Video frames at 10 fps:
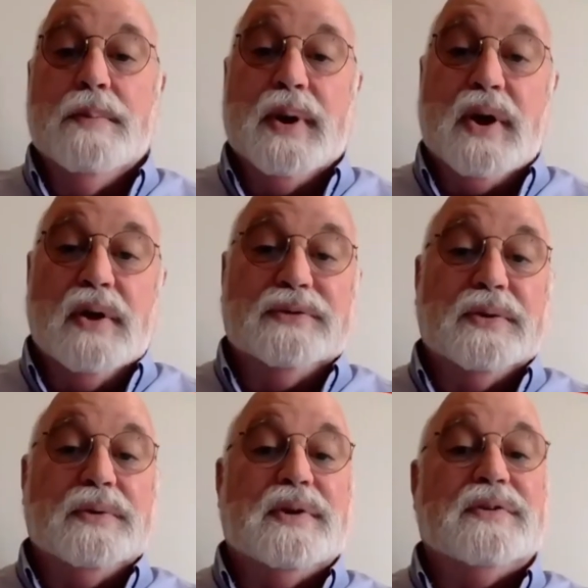but
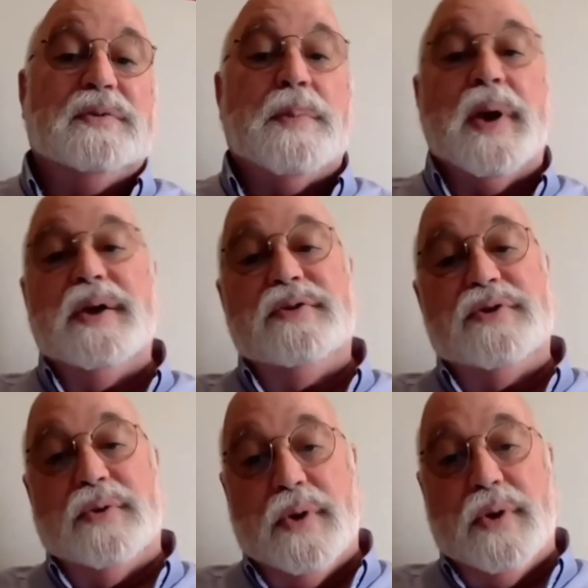also
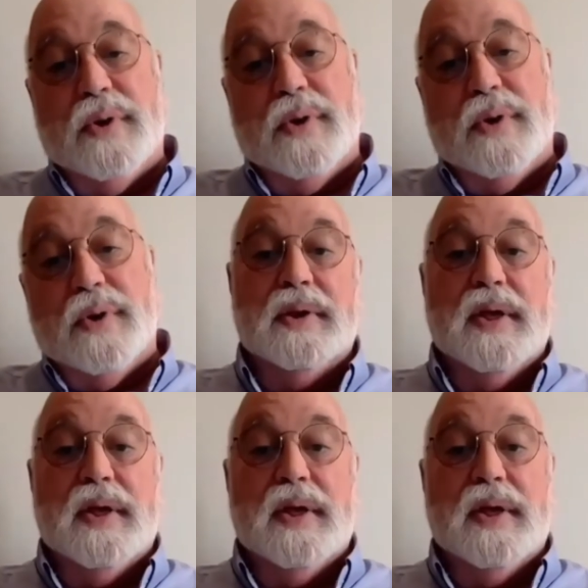despise your own wound.